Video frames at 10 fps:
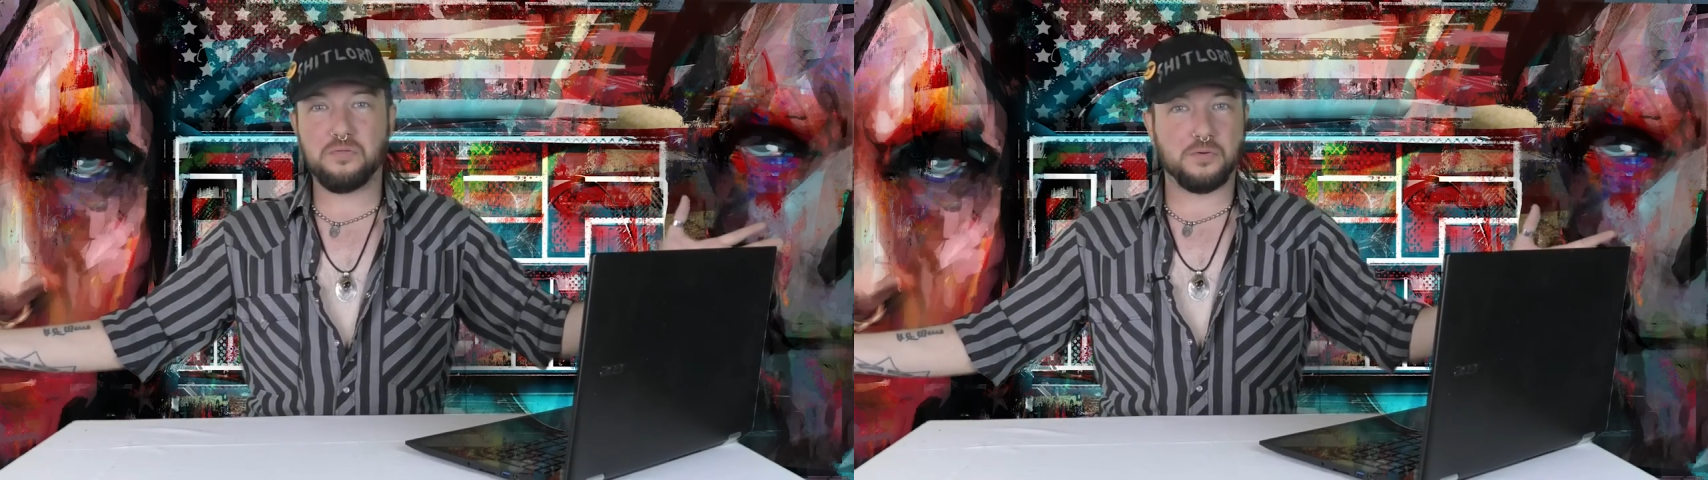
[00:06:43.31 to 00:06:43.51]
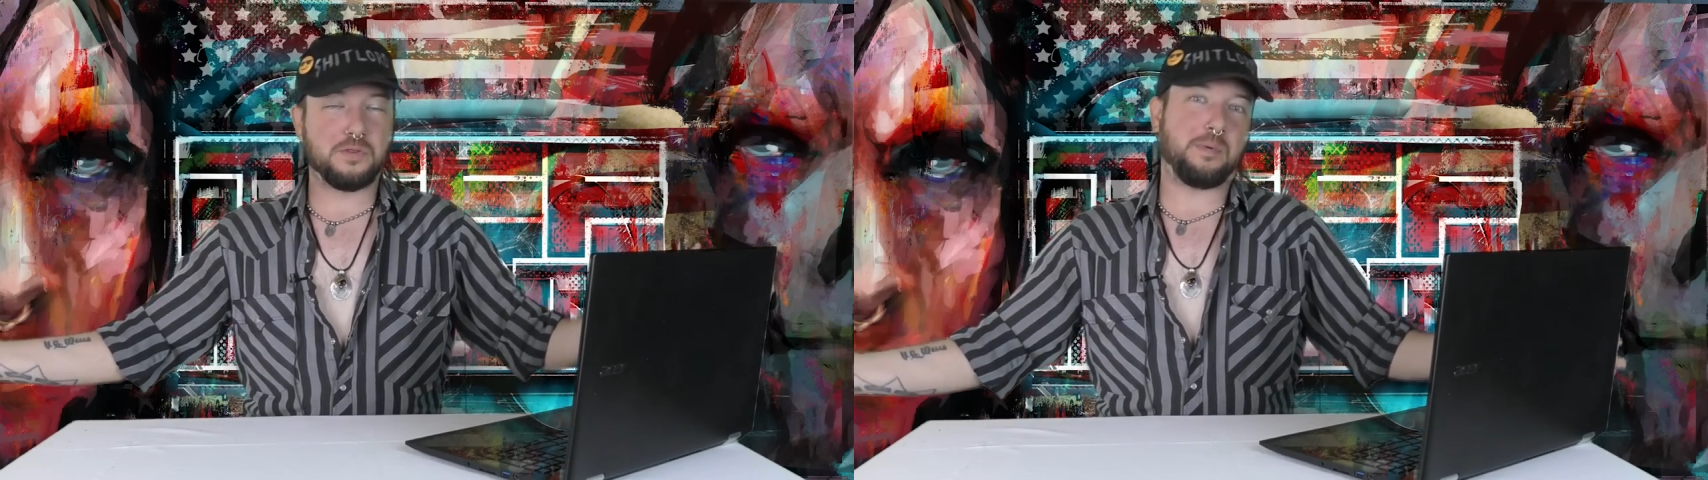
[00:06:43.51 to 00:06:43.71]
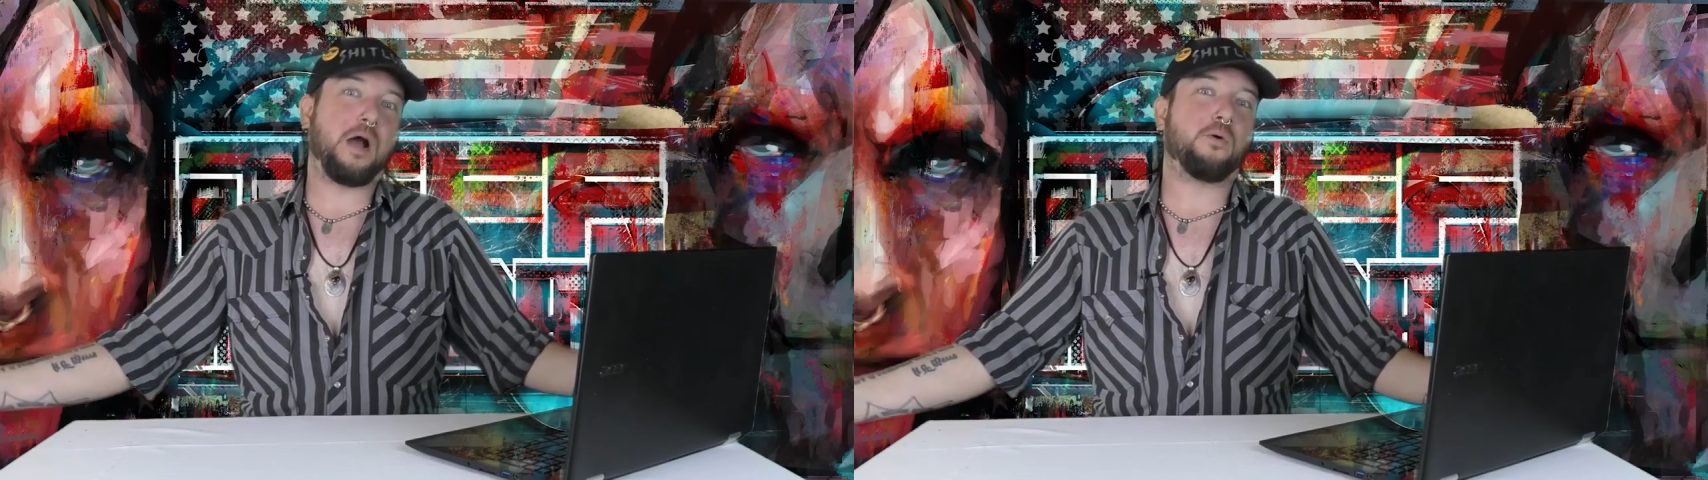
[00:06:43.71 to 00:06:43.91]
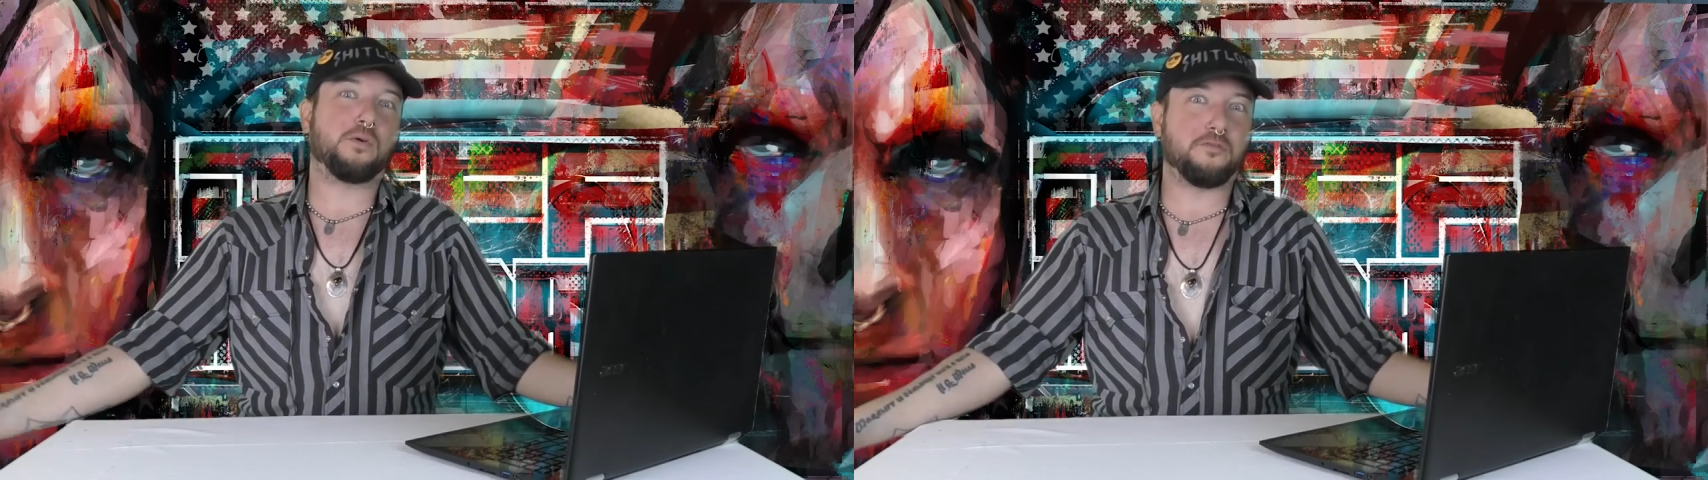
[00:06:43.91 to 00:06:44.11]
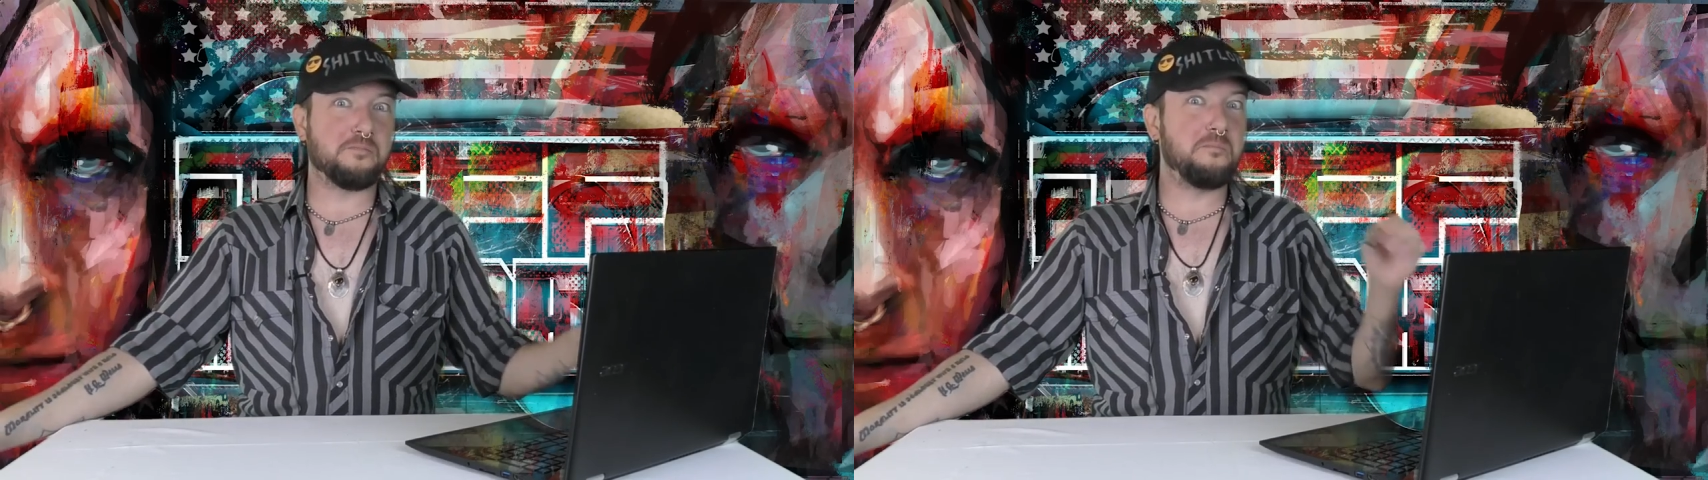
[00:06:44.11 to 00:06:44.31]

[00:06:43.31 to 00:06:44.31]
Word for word: through the power of